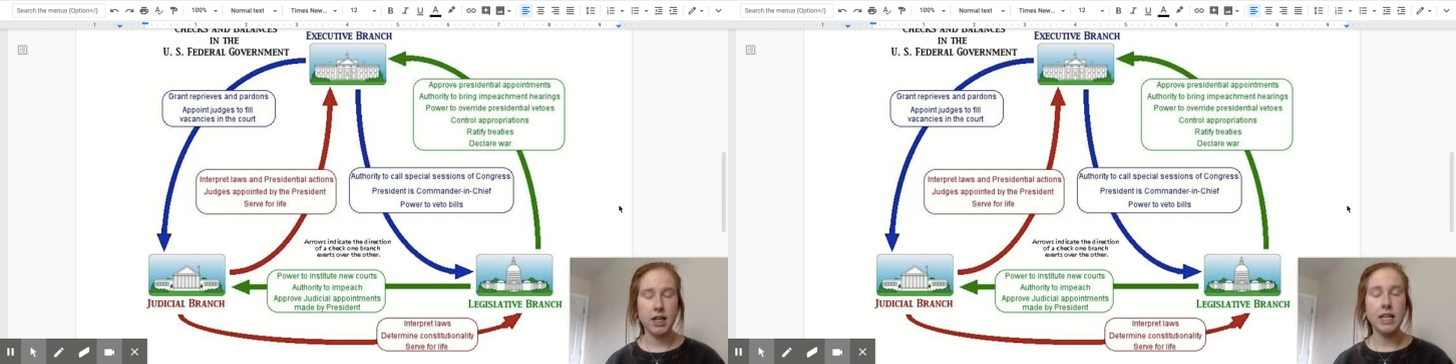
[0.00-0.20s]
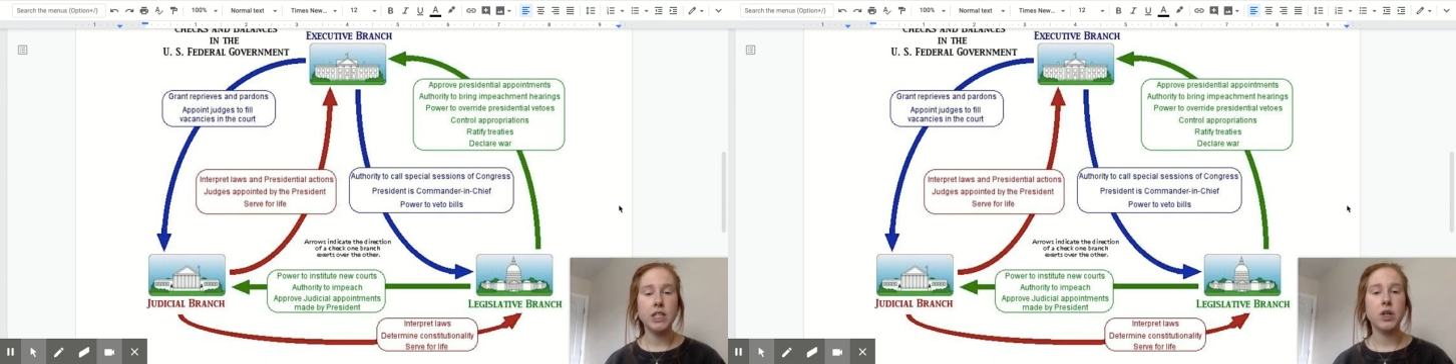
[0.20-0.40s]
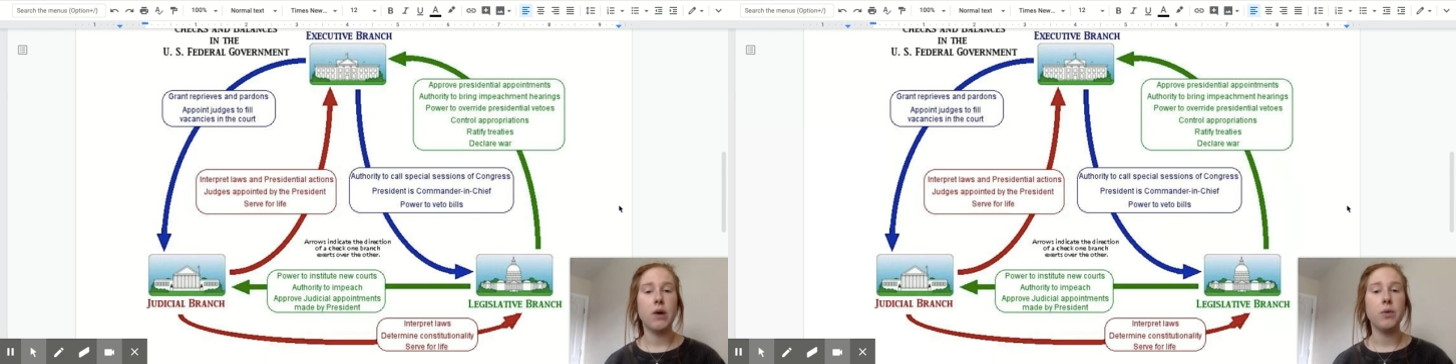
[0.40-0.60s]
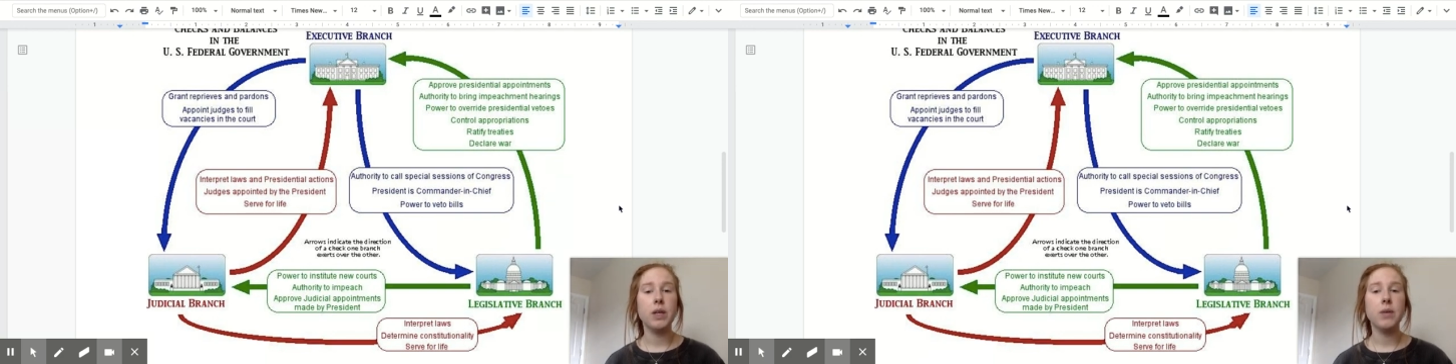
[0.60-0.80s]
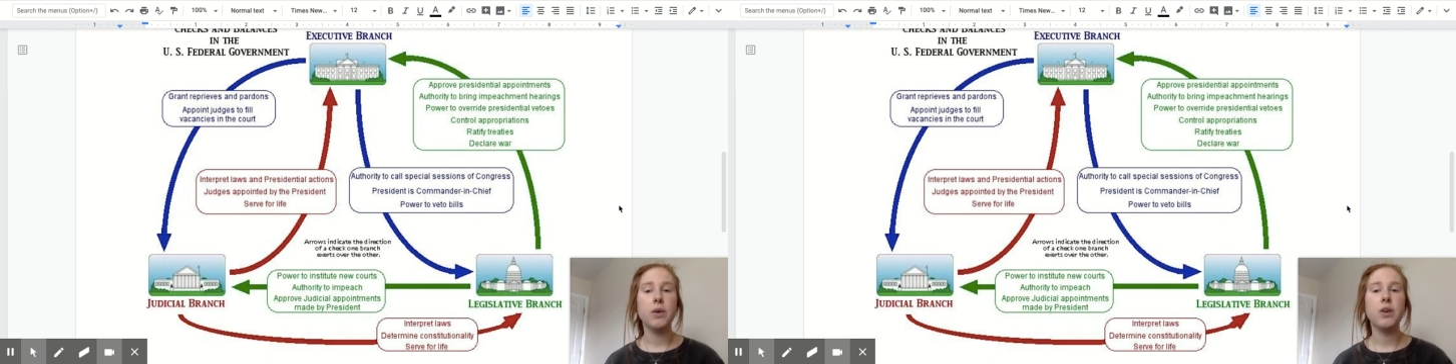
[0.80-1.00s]
So I really
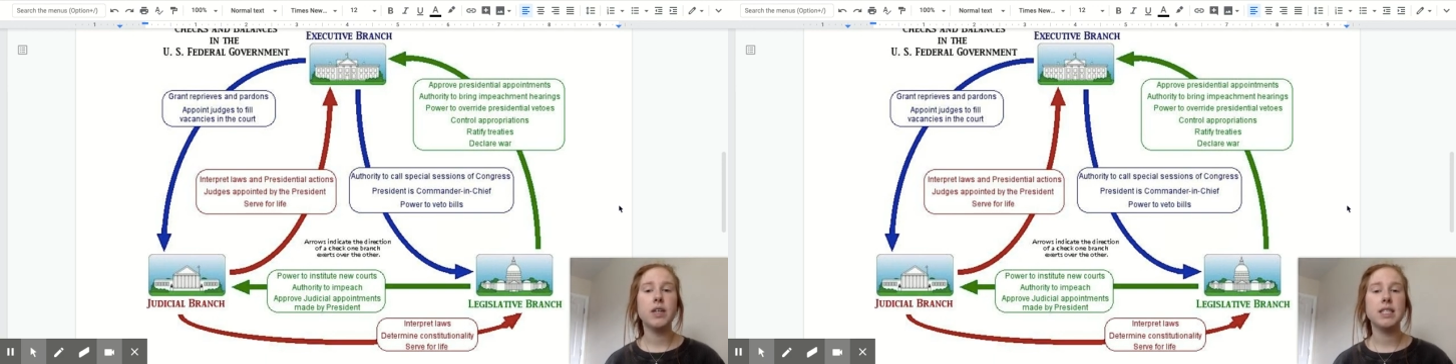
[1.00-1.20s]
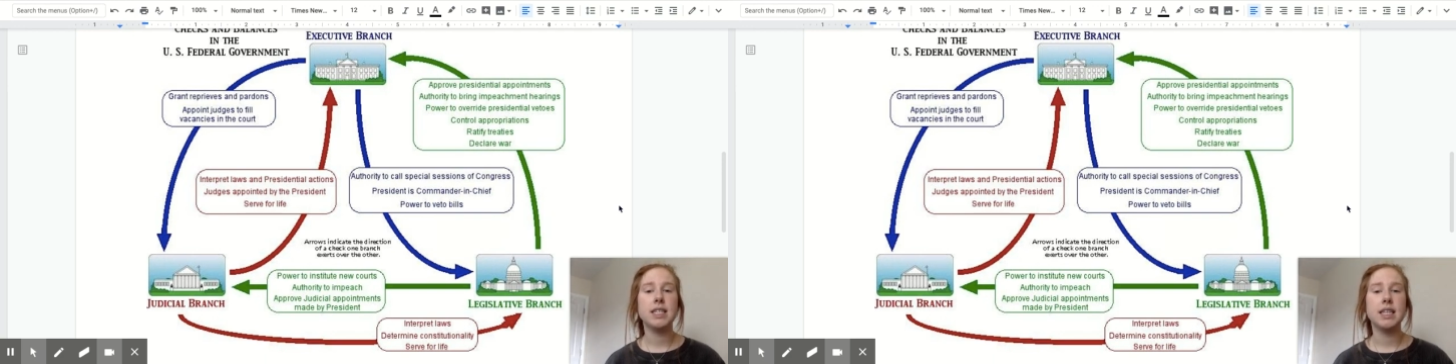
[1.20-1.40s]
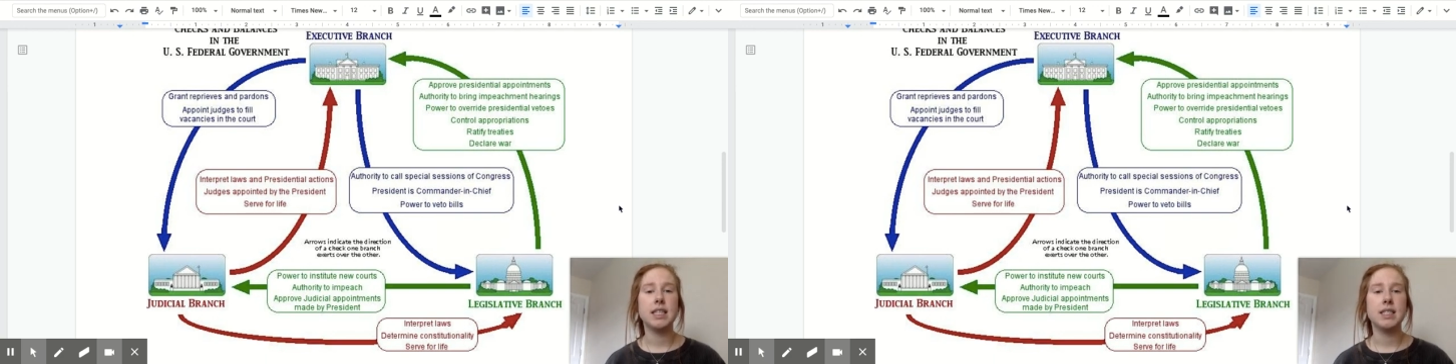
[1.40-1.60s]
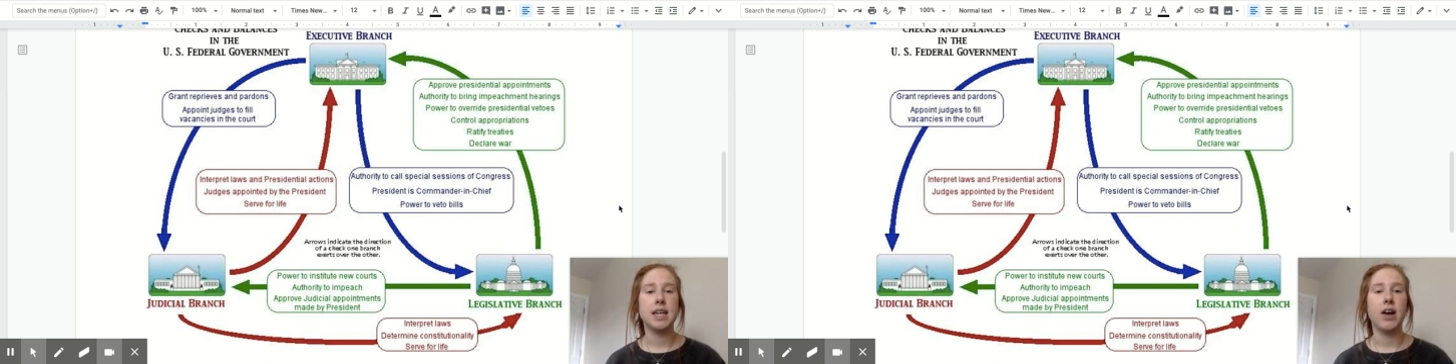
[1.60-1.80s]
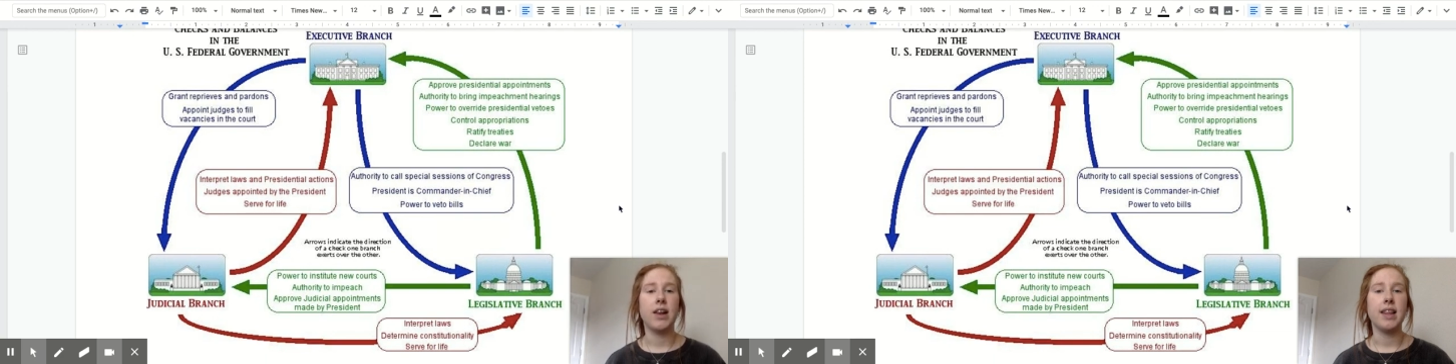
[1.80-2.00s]
want you guys to get this
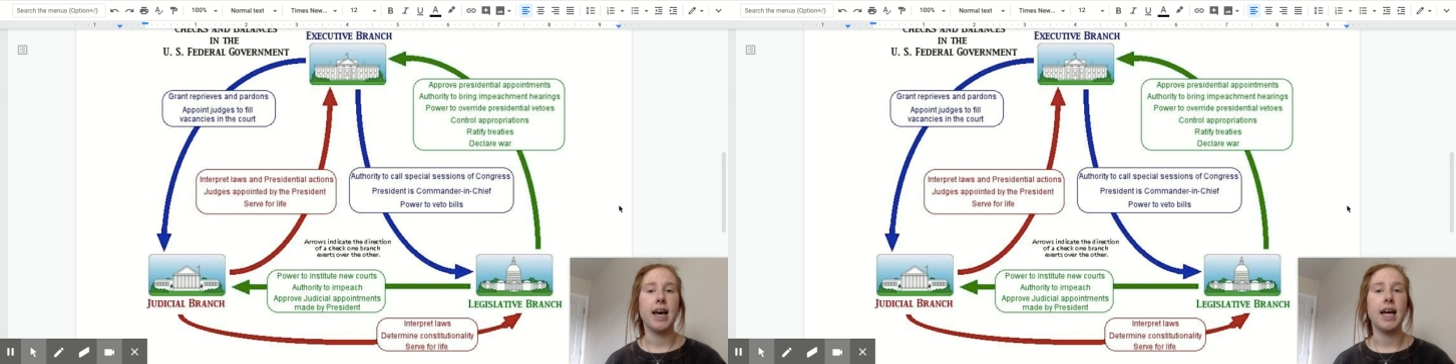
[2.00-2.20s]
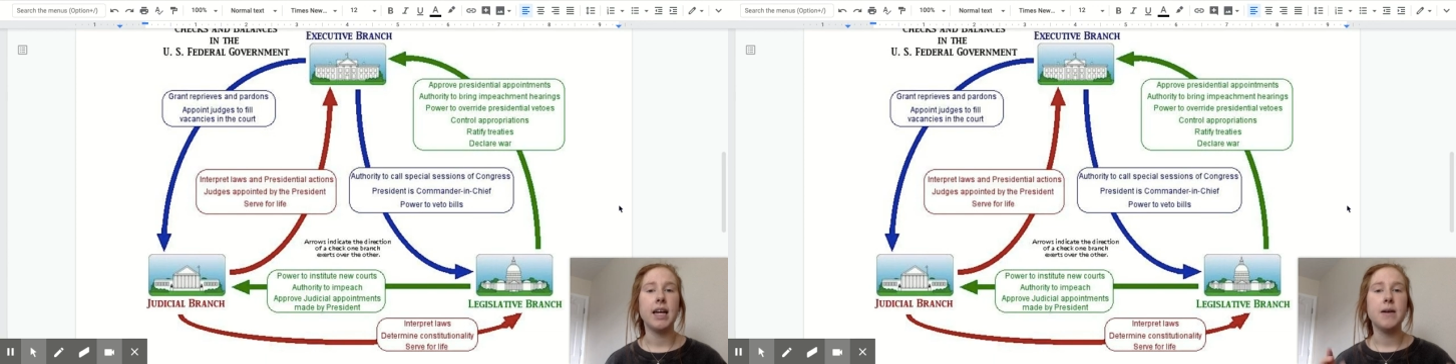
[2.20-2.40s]
down, that